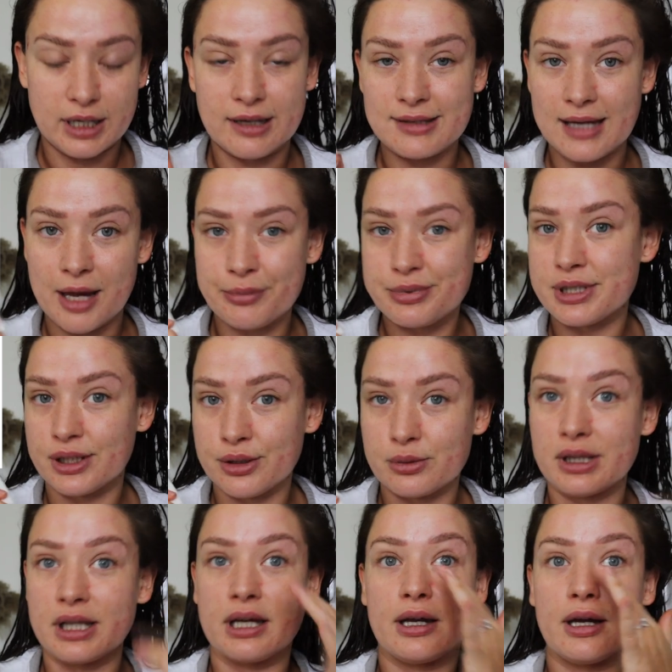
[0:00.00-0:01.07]
It's
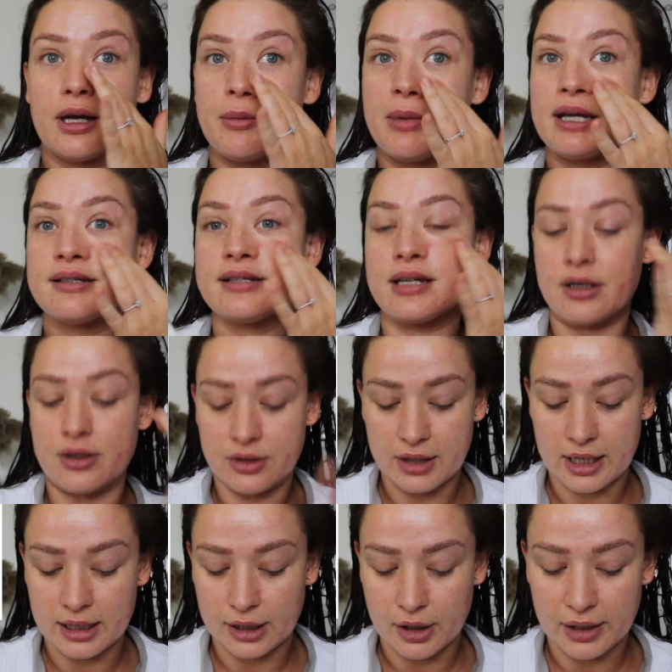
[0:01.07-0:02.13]
absolutely amazing, the
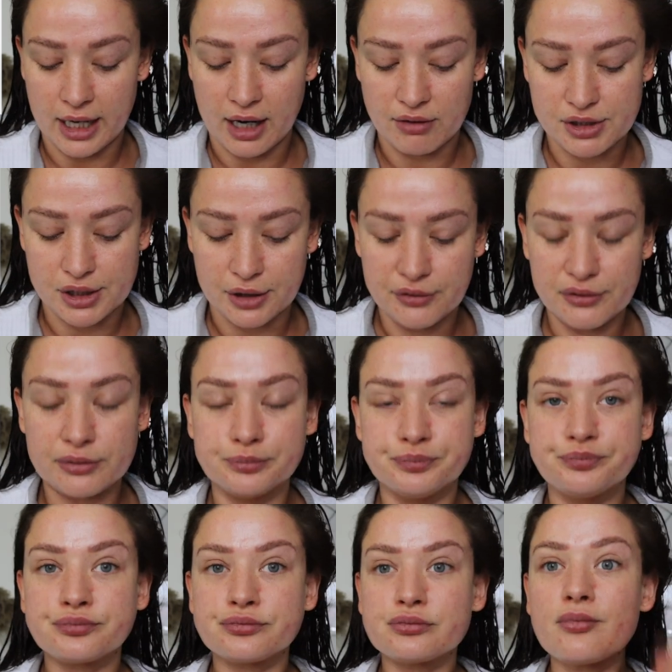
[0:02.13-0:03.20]
Heliocare stuff.
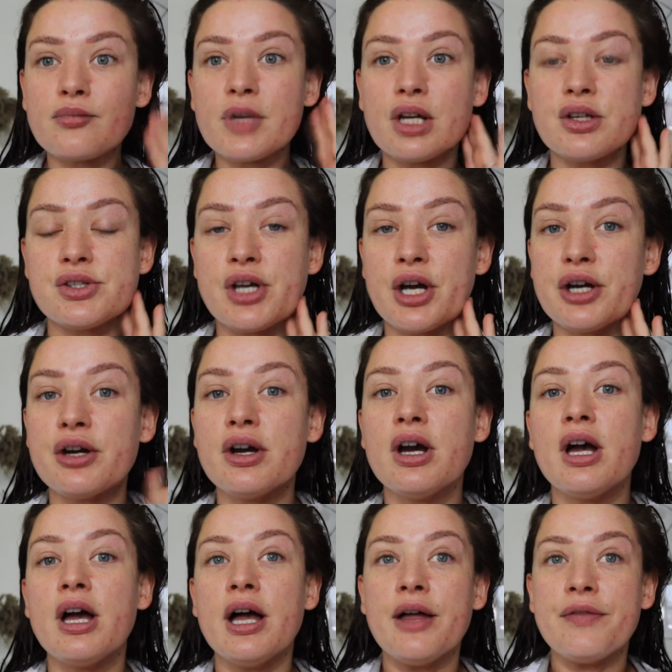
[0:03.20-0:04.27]
So
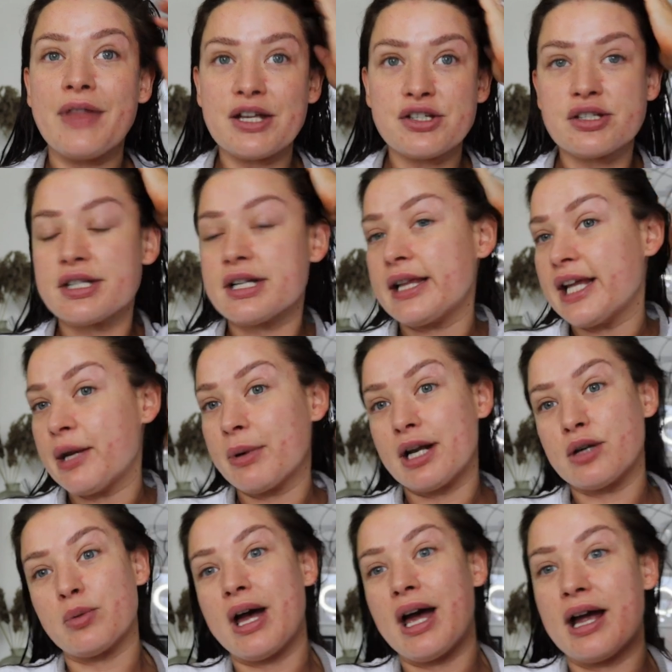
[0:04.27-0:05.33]
that's just a clear one
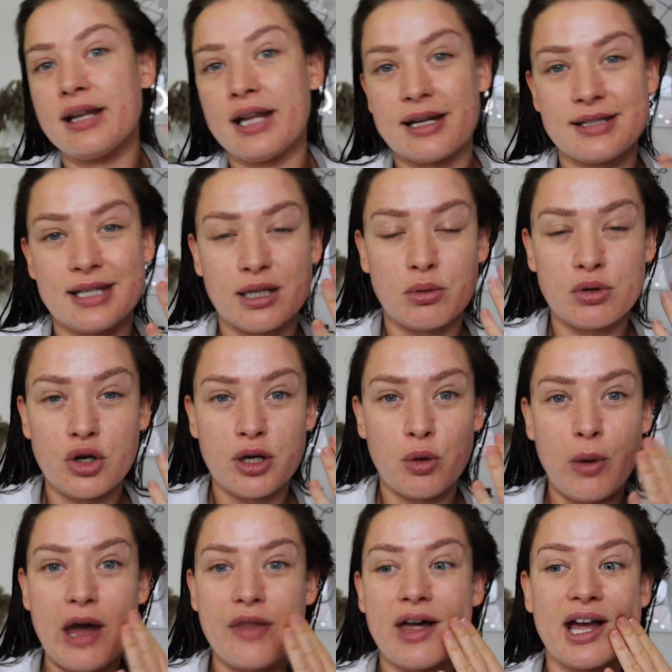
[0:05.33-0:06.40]
I'd wear. And like I said, I would only
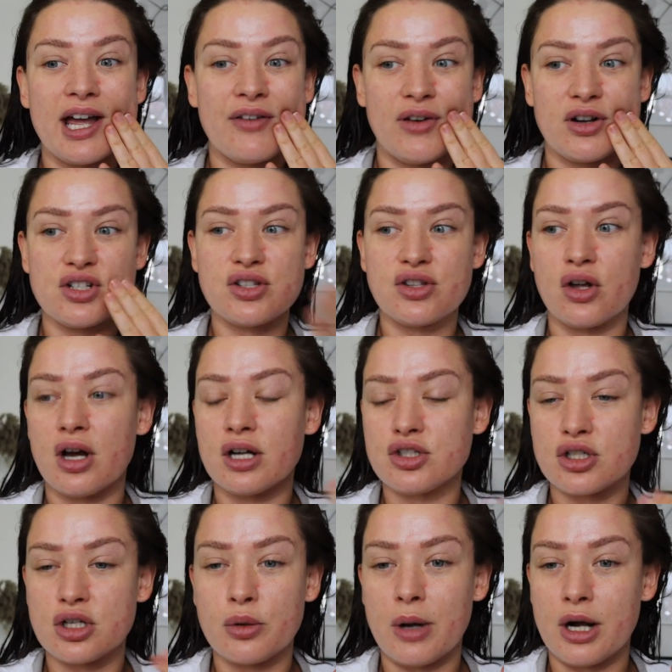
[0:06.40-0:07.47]
wear that if I just thought,
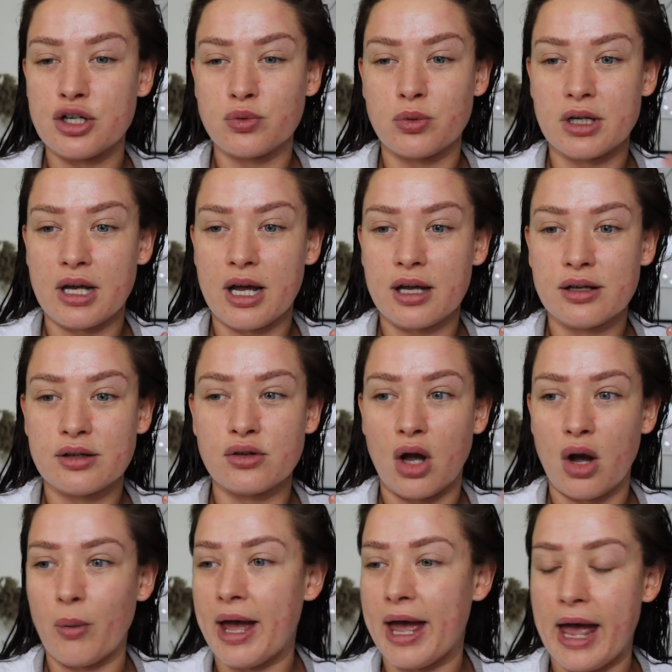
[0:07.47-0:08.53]
do you know what, I just wanna not
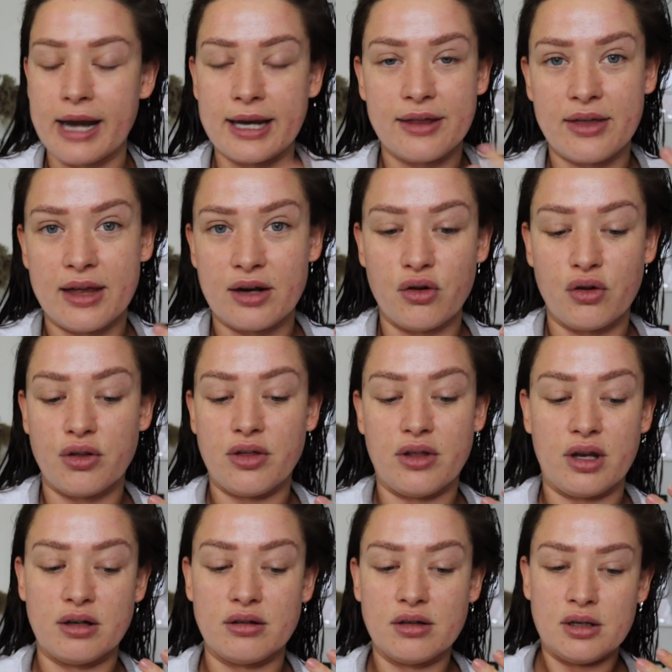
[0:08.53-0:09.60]
wear anything other
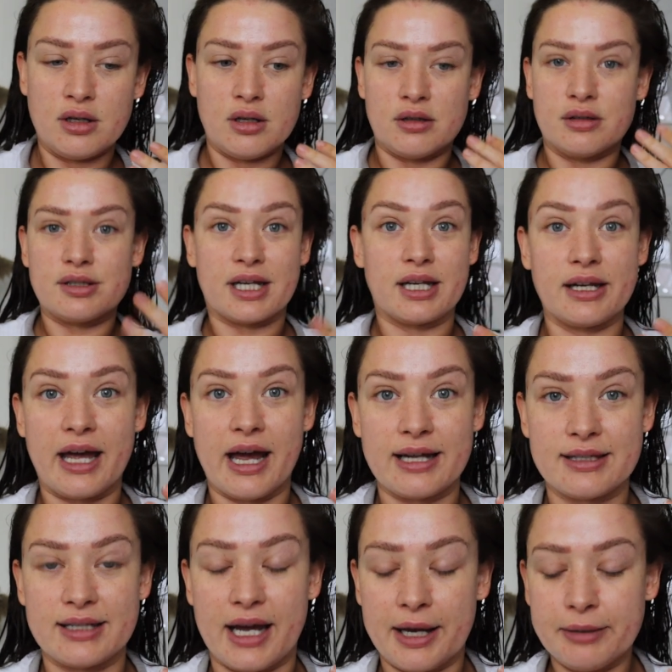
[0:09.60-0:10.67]
than skincare
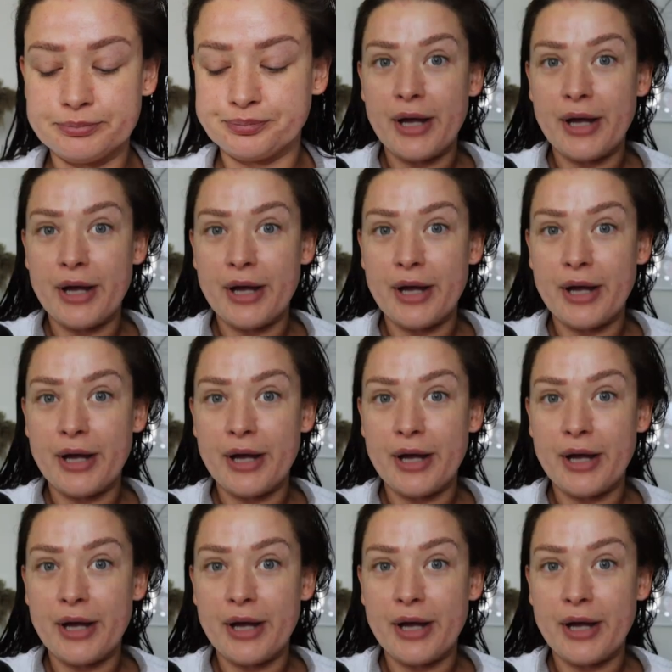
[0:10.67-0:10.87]
today.